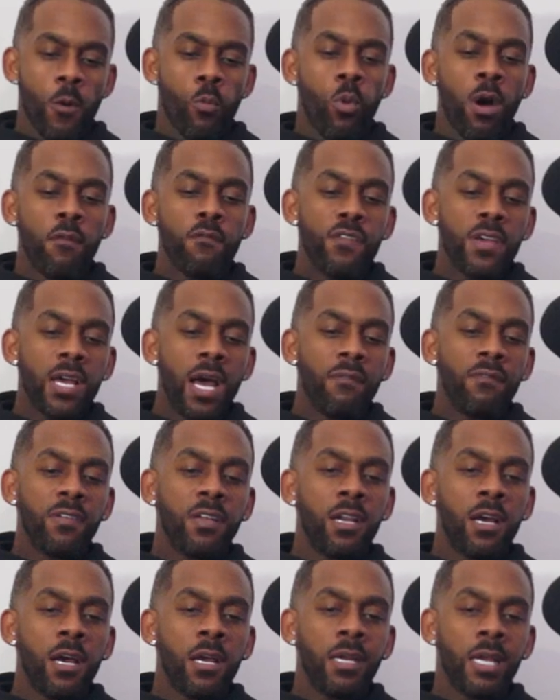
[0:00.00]
One thing I've
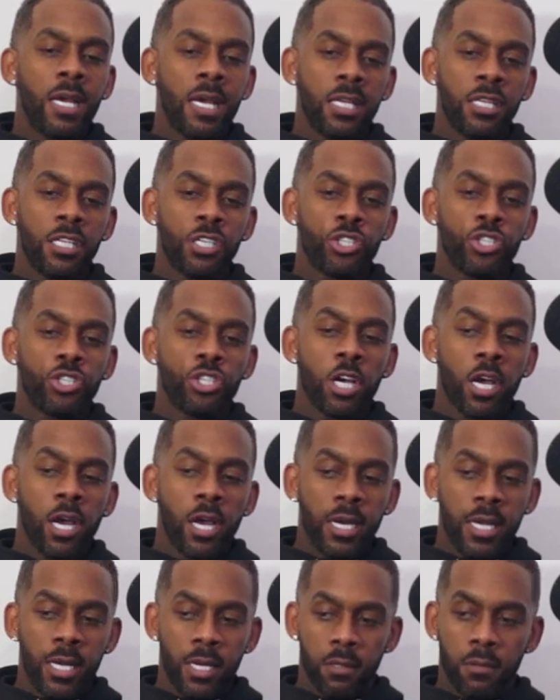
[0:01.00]
learned in this
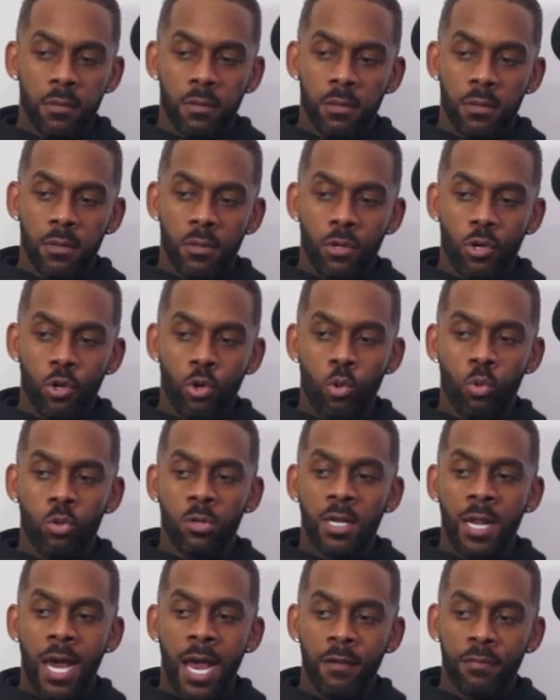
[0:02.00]
journey
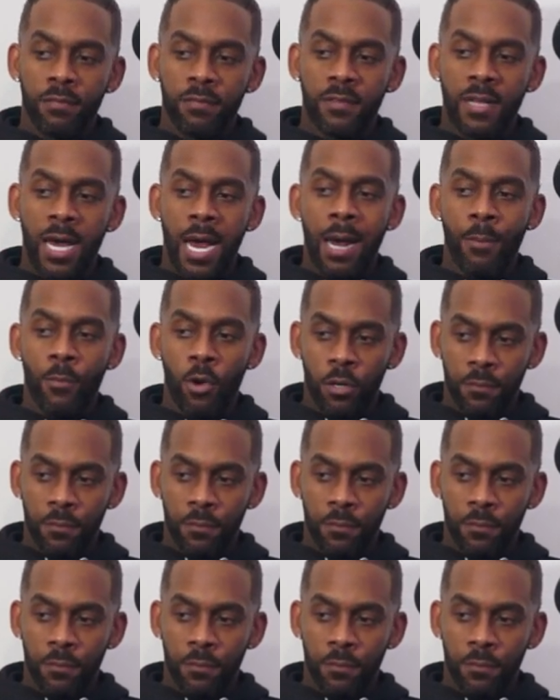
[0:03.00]
called life that I'm